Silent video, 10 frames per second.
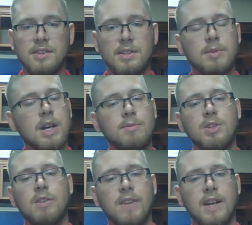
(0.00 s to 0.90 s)
Sometimes
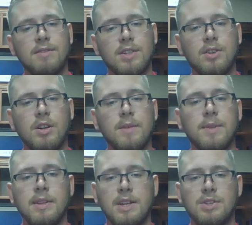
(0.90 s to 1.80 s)
you even have to call up the
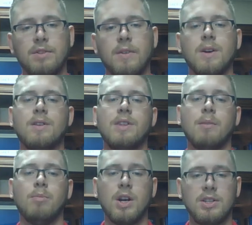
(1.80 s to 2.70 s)
land surveyor
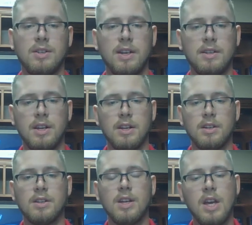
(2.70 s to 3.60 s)
that brought you that data